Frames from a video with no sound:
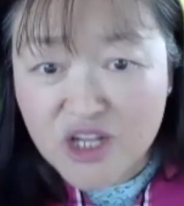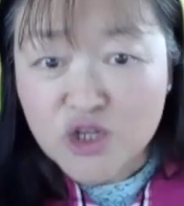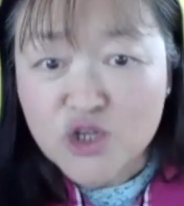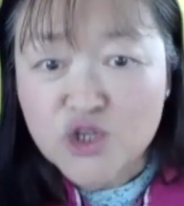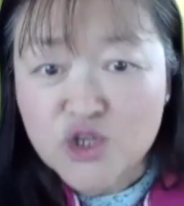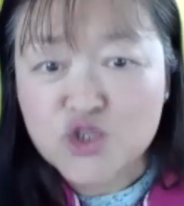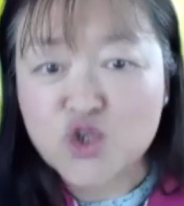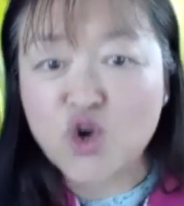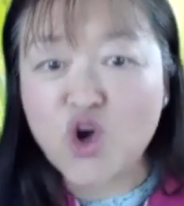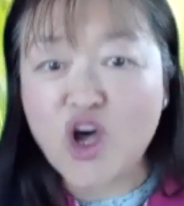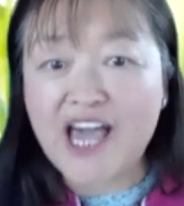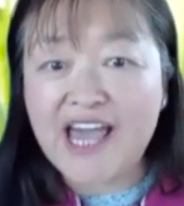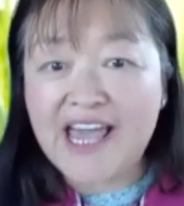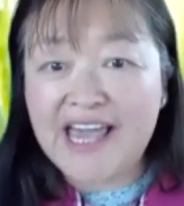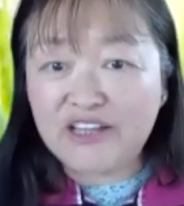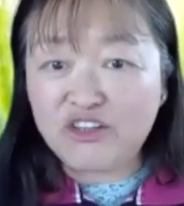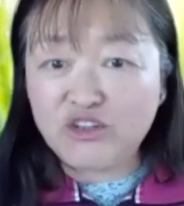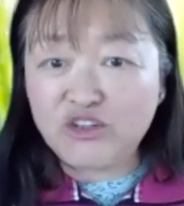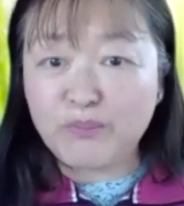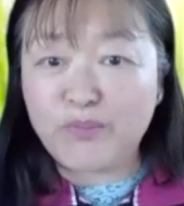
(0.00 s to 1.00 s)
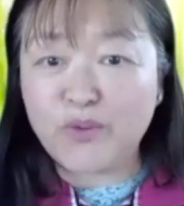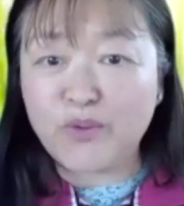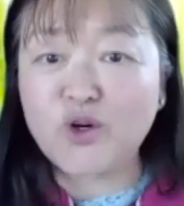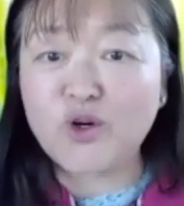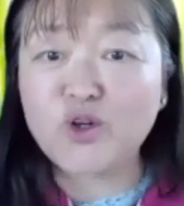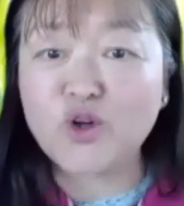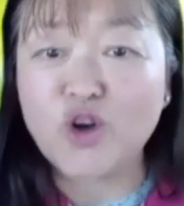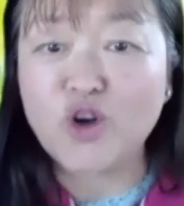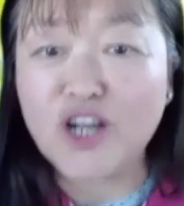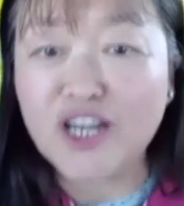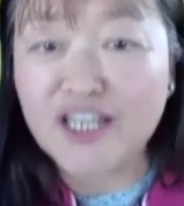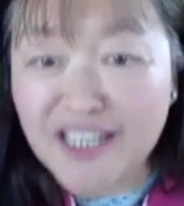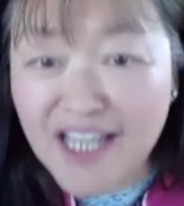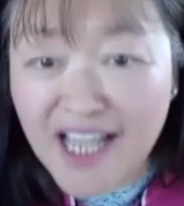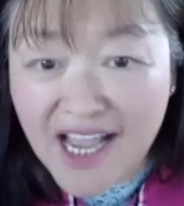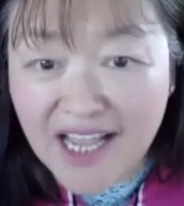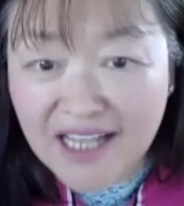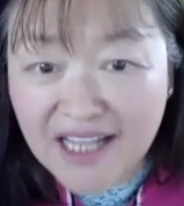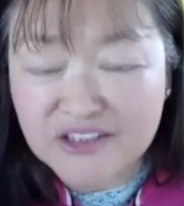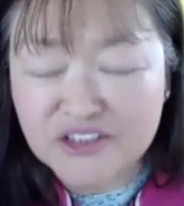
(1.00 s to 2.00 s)
So I had to borrow a
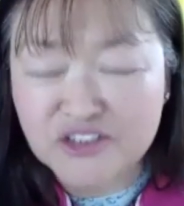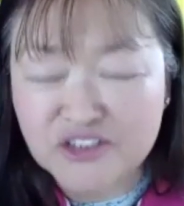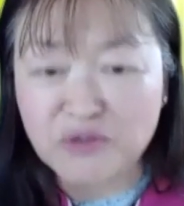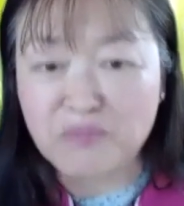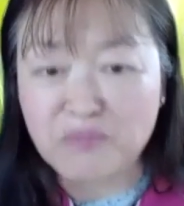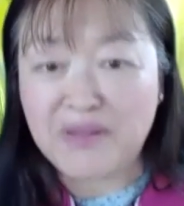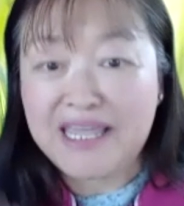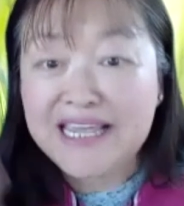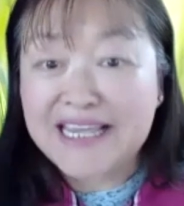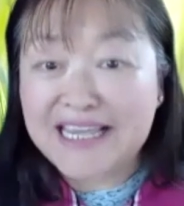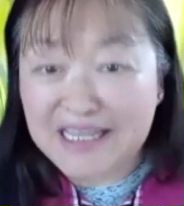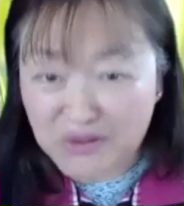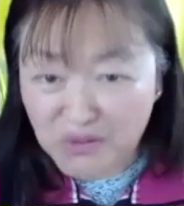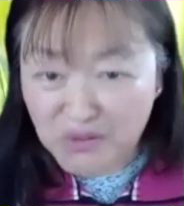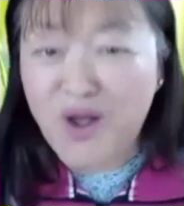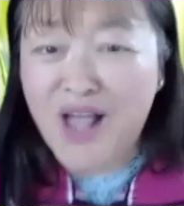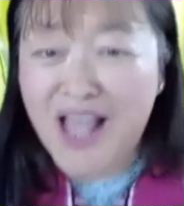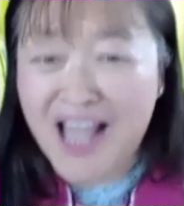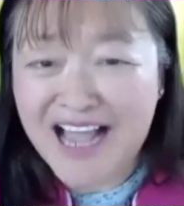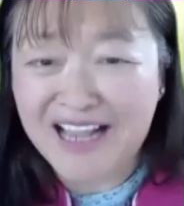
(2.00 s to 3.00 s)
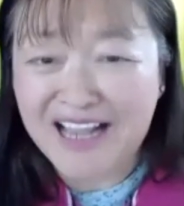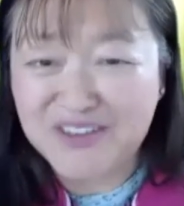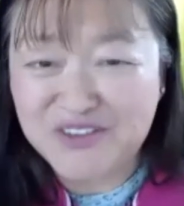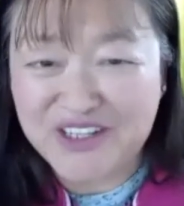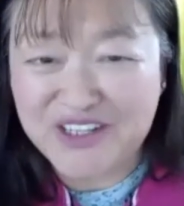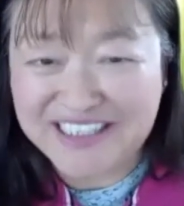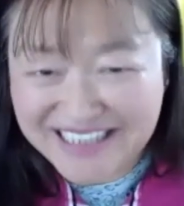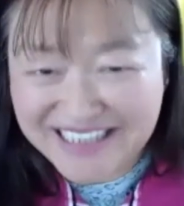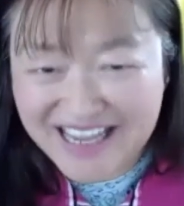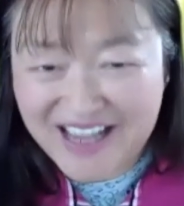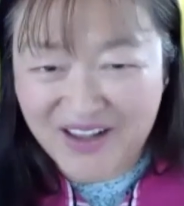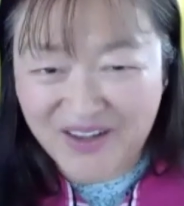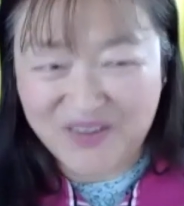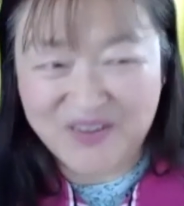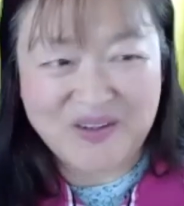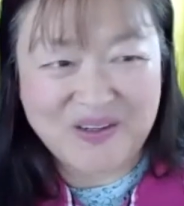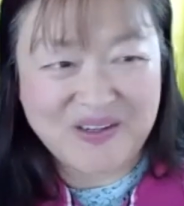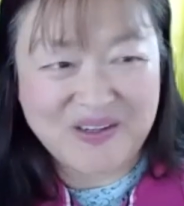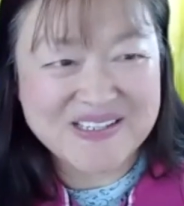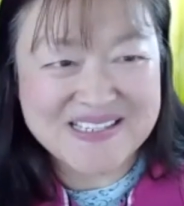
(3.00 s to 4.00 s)
lot to make it
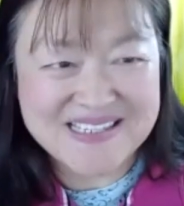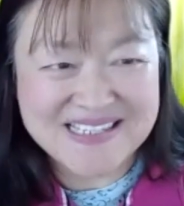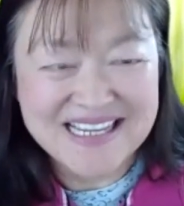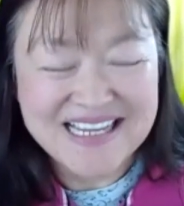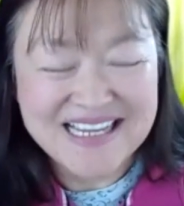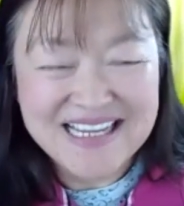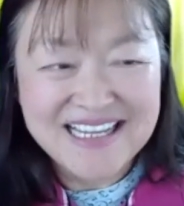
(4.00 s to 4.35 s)
$100.